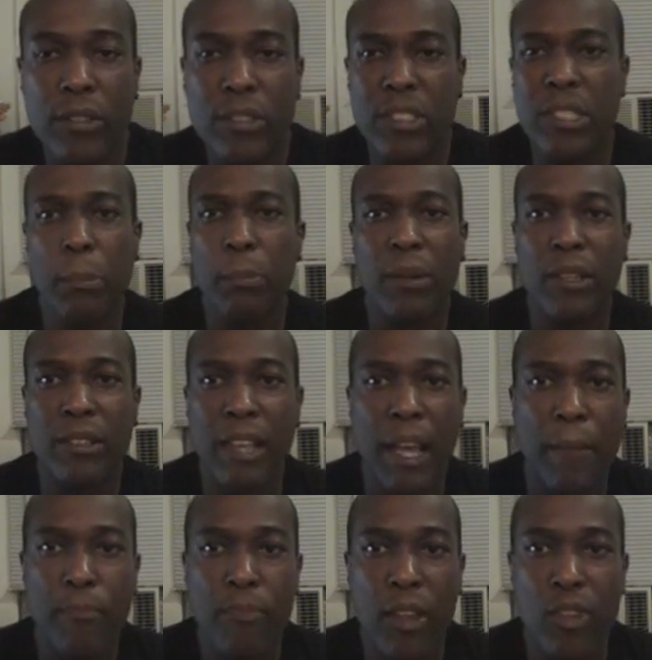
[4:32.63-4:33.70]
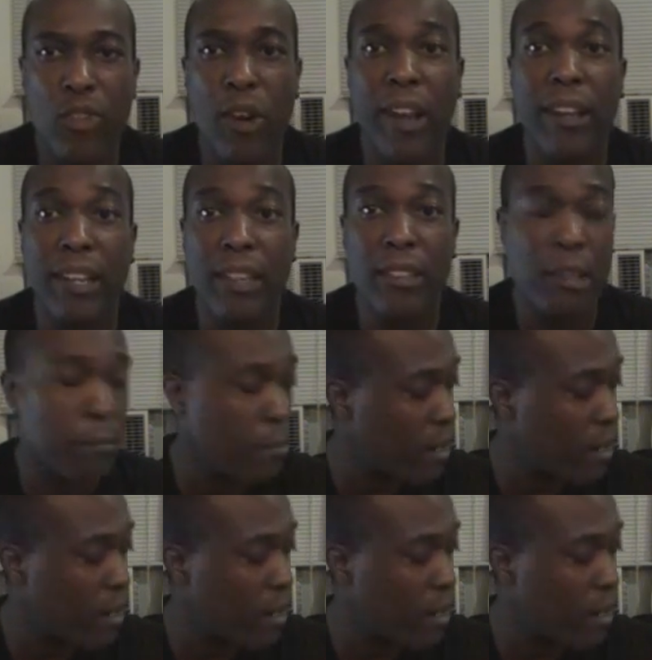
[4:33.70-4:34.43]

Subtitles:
Simple as that. They're trying to get their